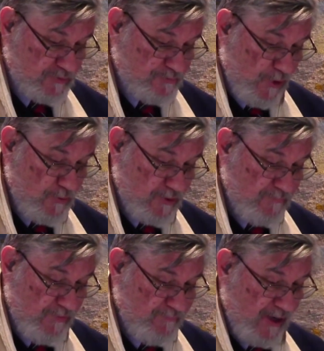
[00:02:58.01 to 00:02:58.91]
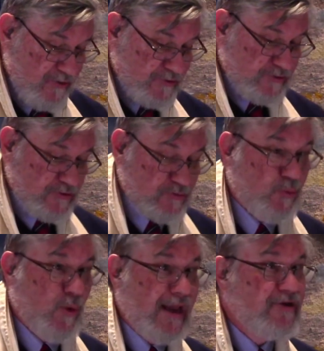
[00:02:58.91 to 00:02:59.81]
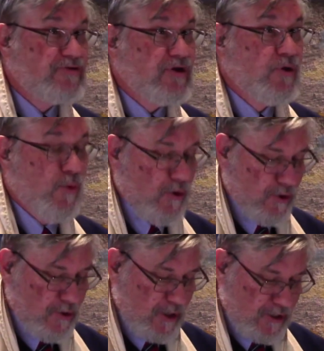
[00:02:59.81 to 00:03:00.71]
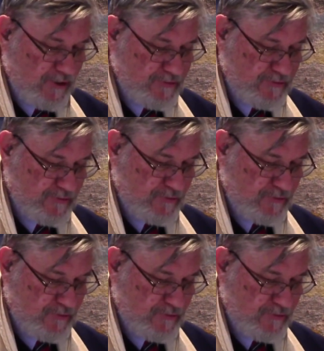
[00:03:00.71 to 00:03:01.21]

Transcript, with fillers: spoke of the viruses waging war on us,